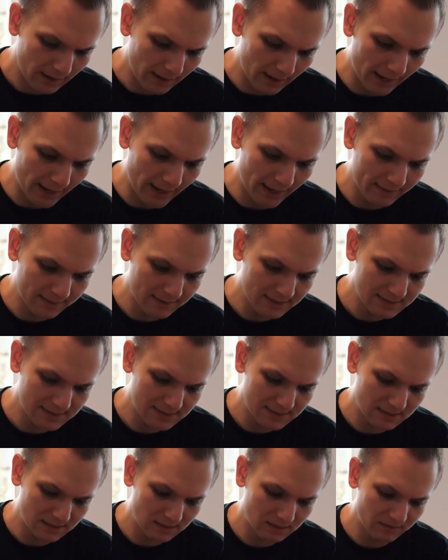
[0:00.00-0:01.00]
And this
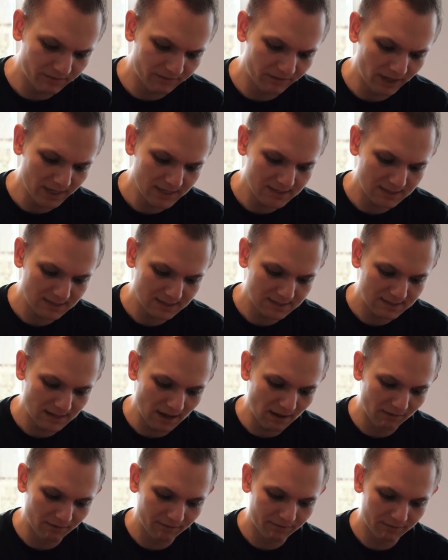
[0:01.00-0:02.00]
is the device
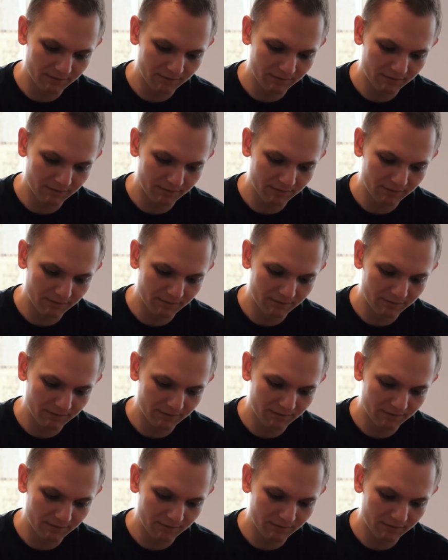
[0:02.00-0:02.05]
itself.